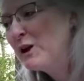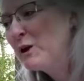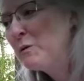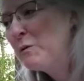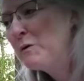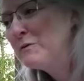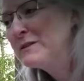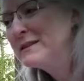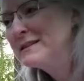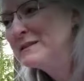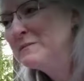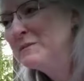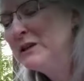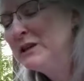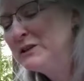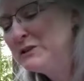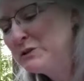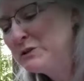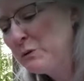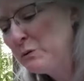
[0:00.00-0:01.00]
quote that somebody
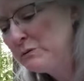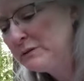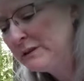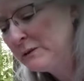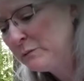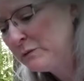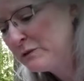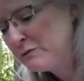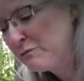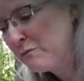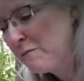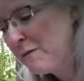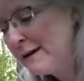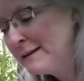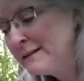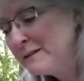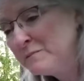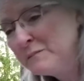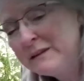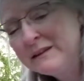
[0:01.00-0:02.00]
had told him, which
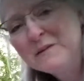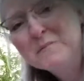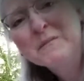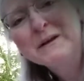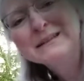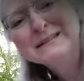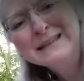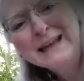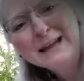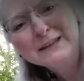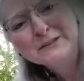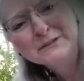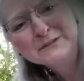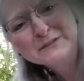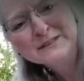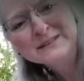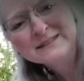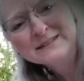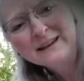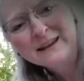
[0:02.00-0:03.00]
reminded me that my dad used
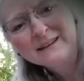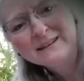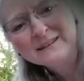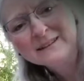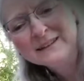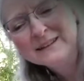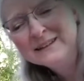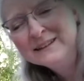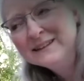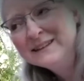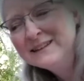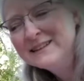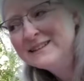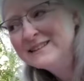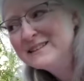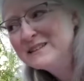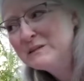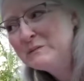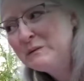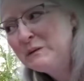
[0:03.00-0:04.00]
to say
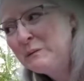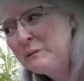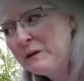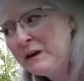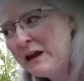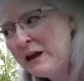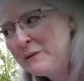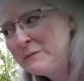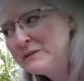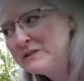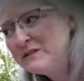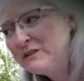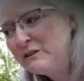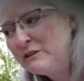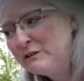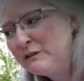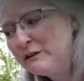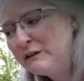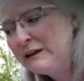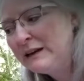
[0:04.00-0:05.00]
this to me when I was
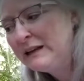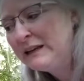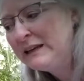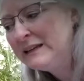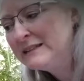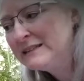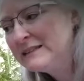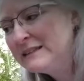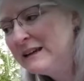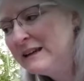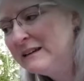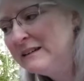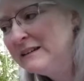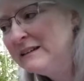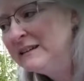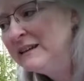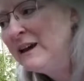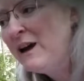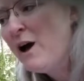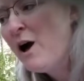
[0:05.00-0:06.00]
younger. And he said,
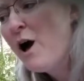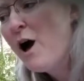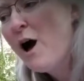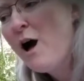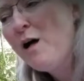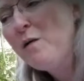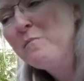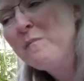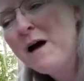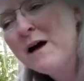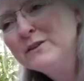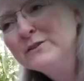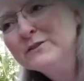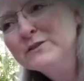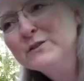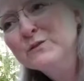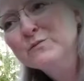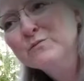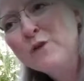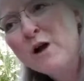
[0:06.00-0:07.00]
all models
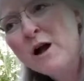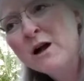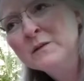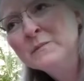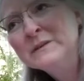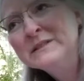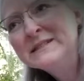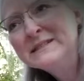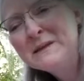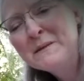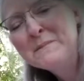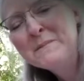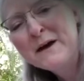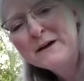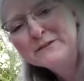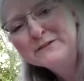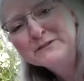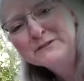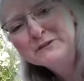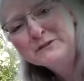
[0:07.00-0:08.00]
are wrong, but some
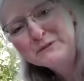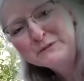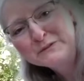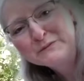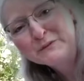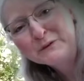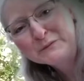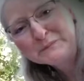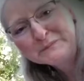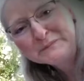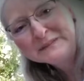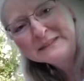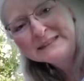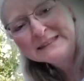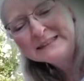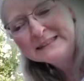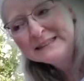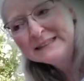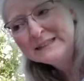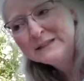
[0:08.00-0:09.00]
models are useful,
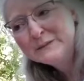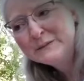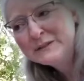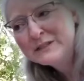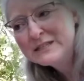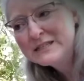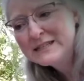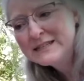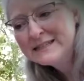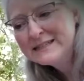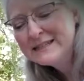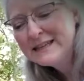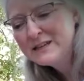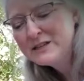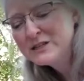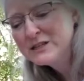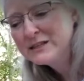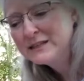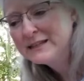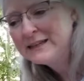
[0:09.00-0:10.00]
which
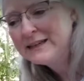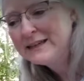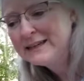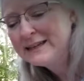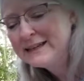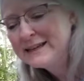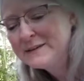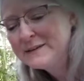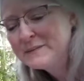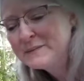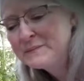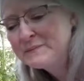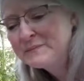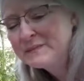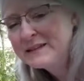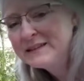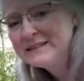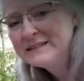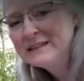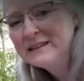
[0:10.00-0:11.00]
essentially
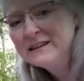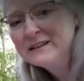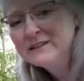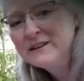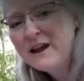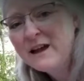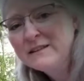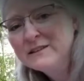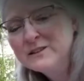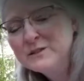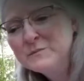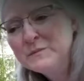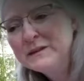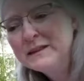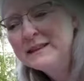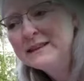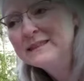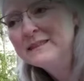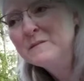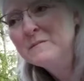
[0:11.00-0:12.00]
is an
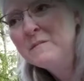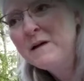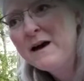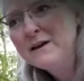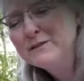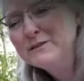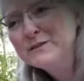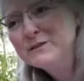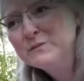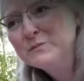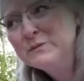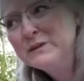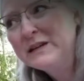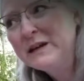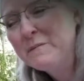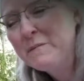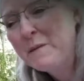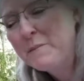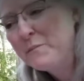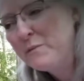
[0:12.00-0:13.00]
acknowledgement that the models we
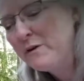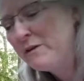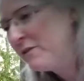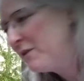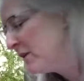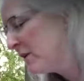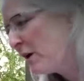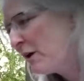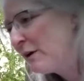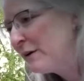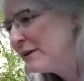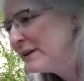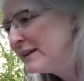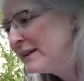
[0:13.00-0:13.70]
come up with in our